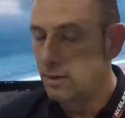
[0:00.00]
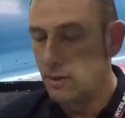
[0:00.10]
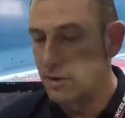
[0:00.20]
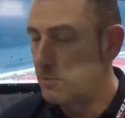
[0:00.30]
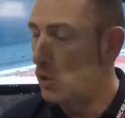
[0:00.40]
Well,
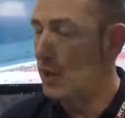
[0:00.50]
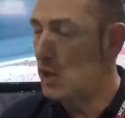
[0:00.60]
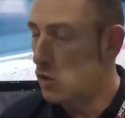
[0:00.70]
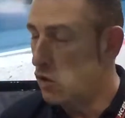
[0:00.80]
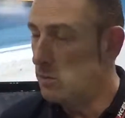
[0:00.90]
I was born in
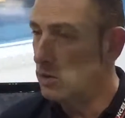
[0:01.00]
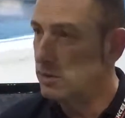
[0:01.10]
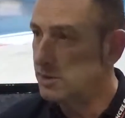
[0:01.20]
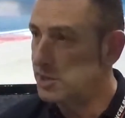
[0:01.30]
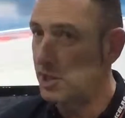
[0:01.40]
Cornwall,
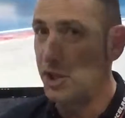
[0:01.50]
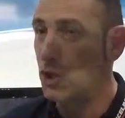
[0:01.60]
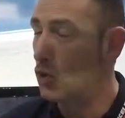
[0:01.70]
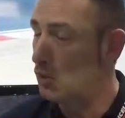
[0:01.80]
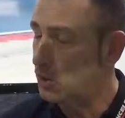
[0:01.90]
sunny
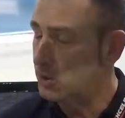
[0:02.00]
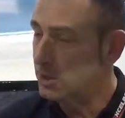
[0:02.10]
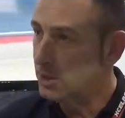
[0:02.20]
Cornwall.